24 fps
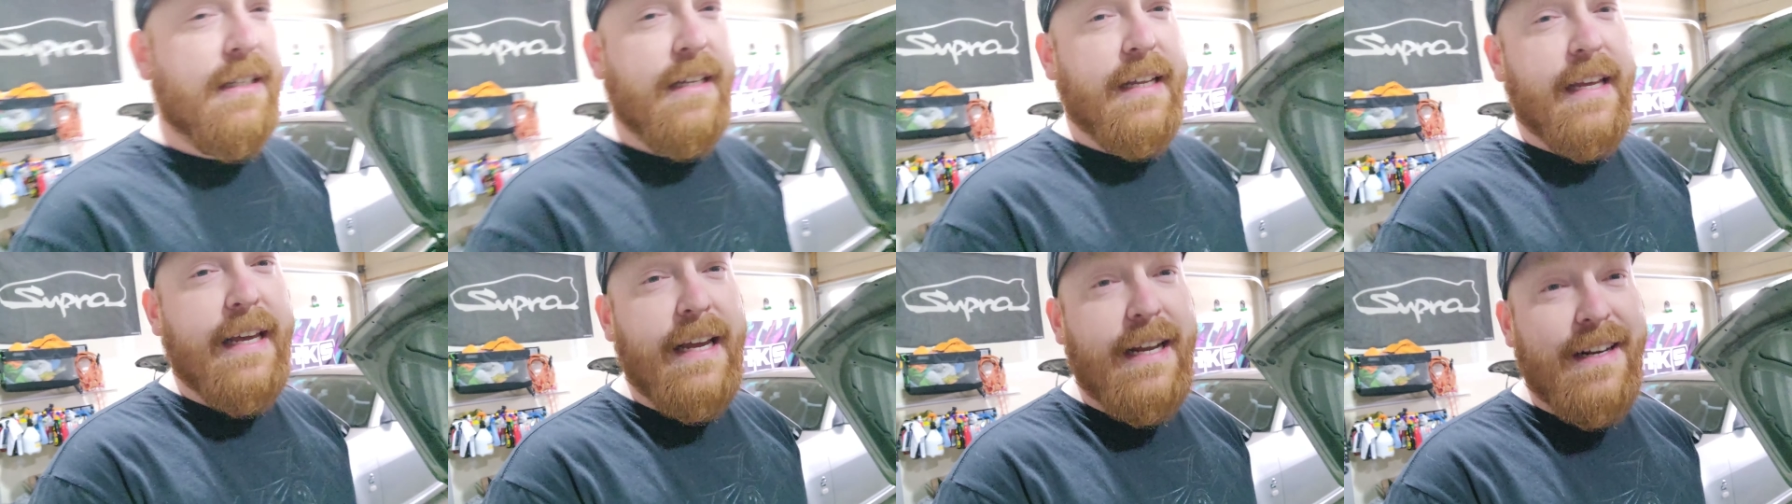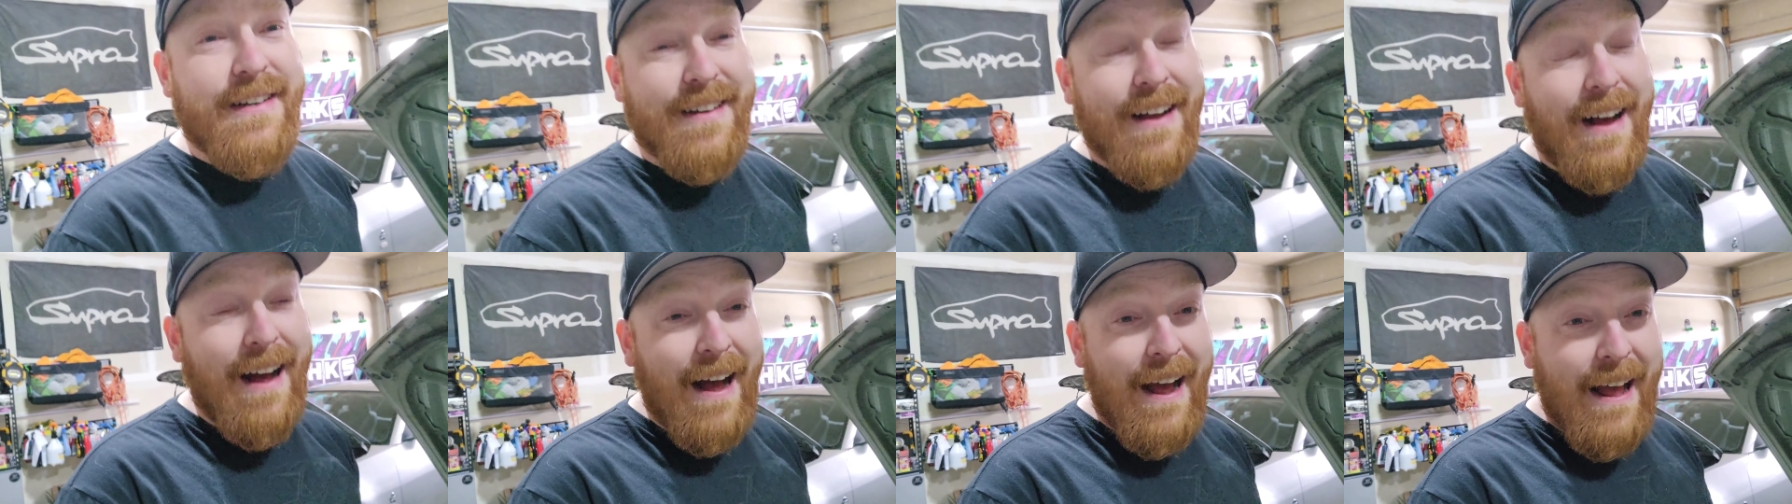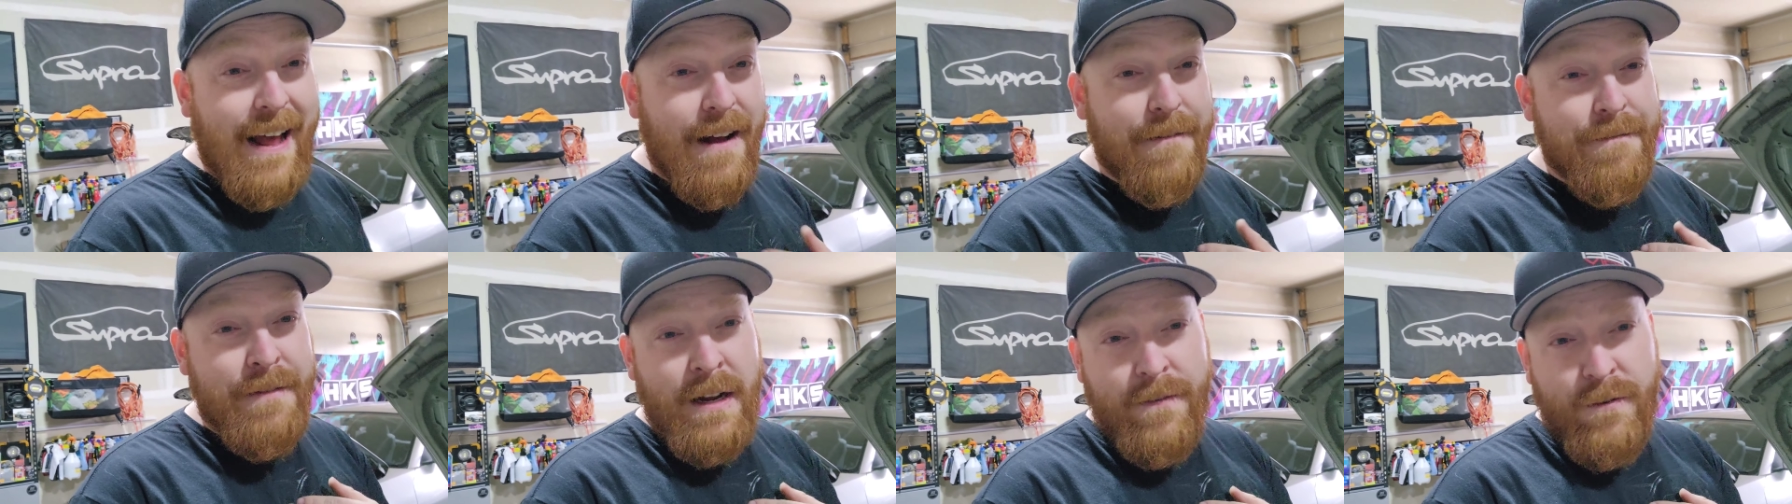of the heat. I
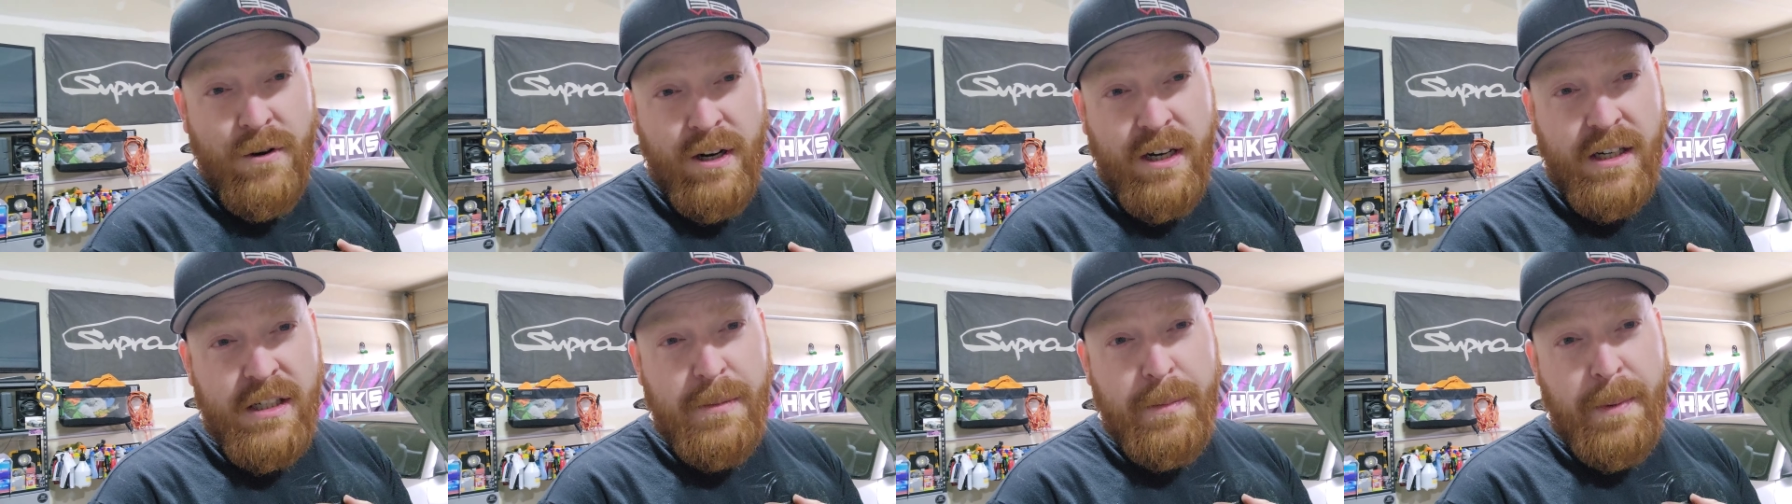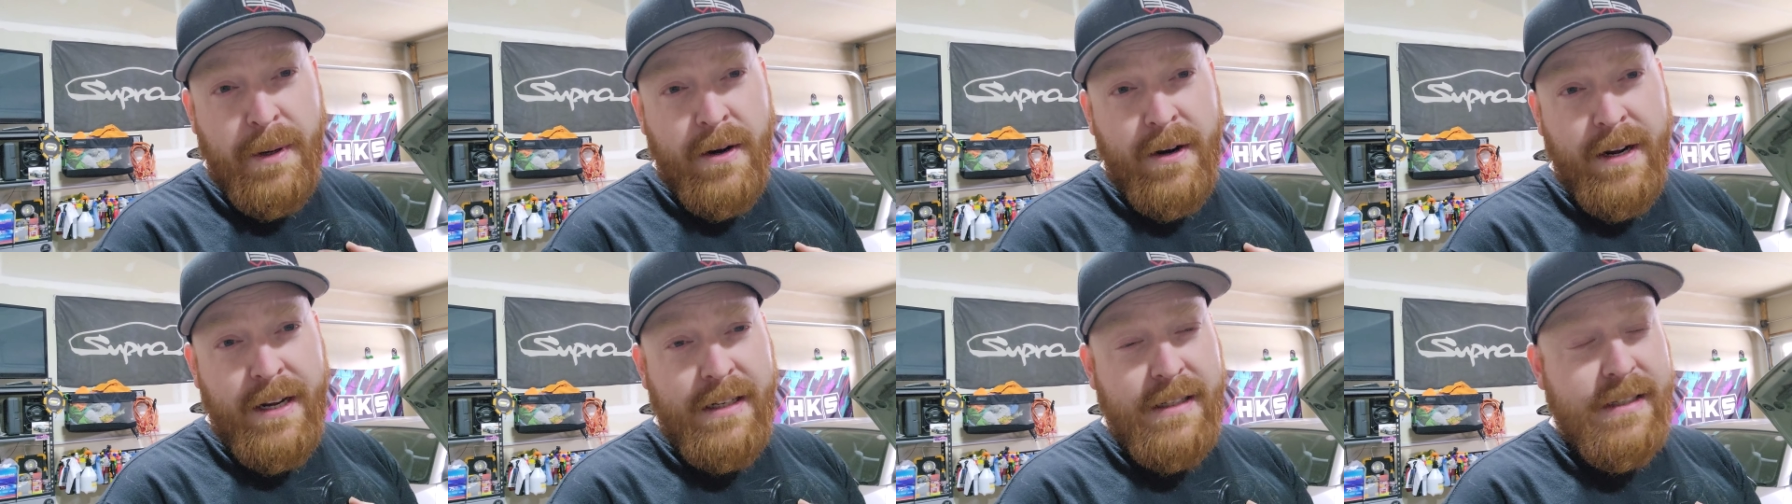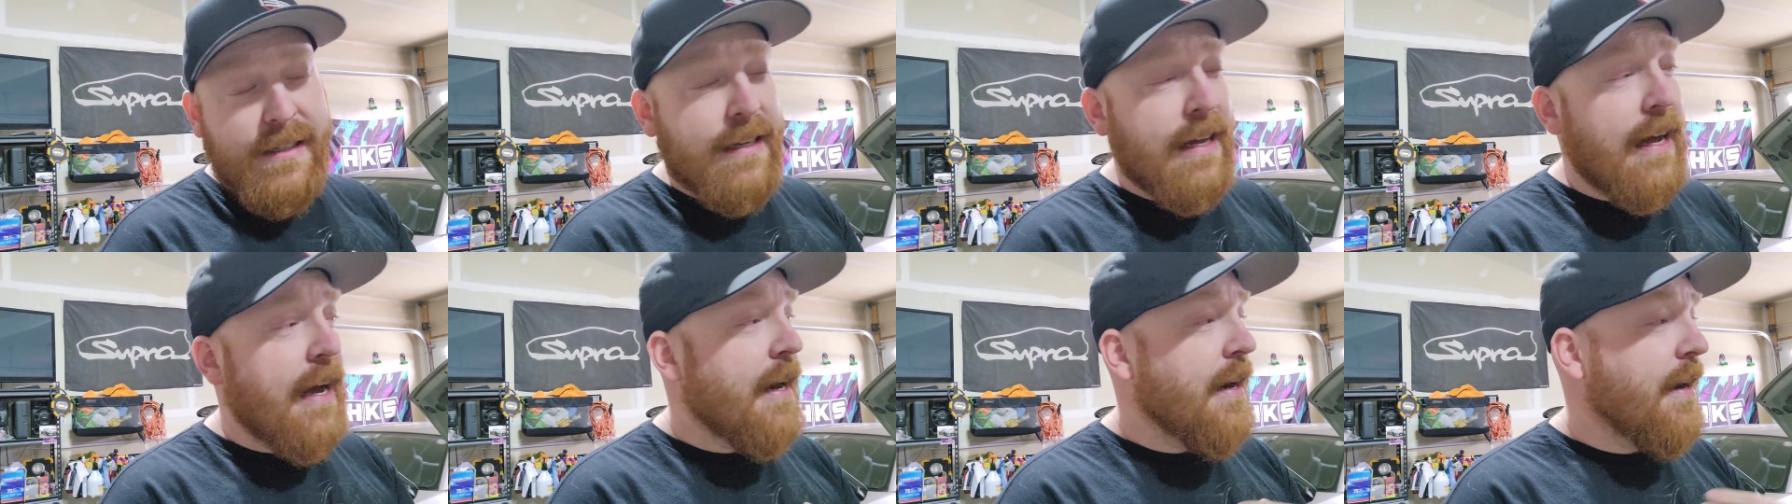have never
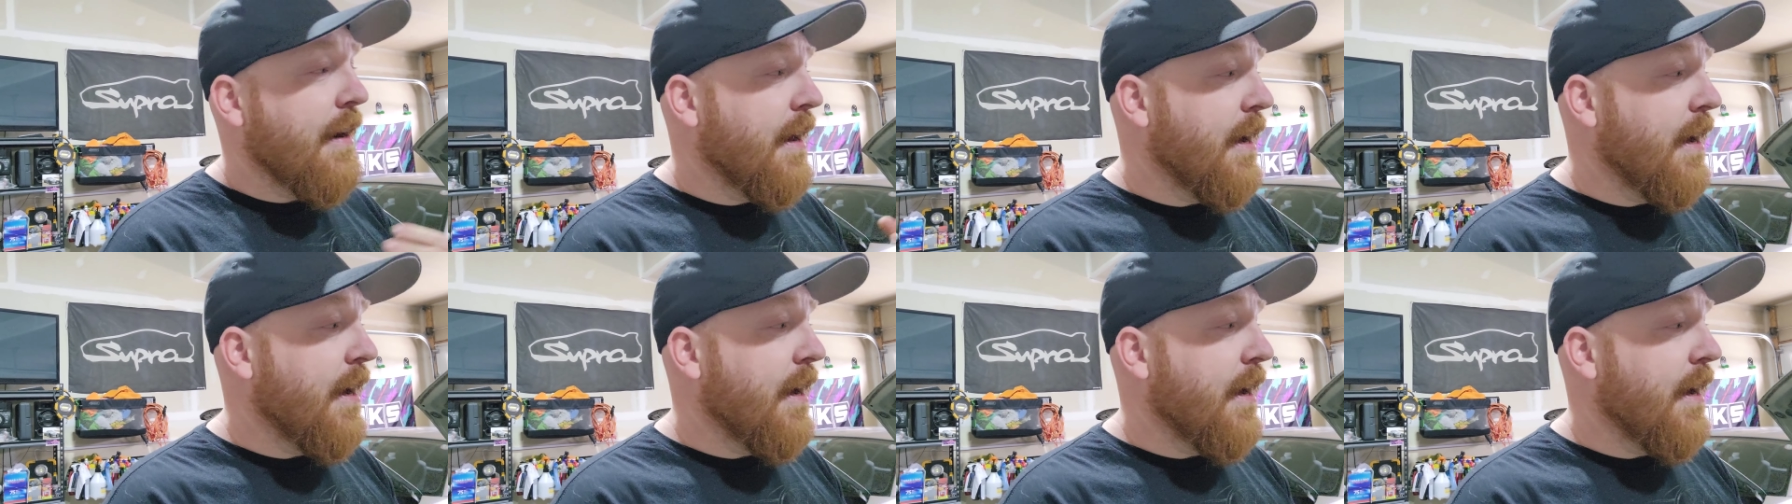experienced that,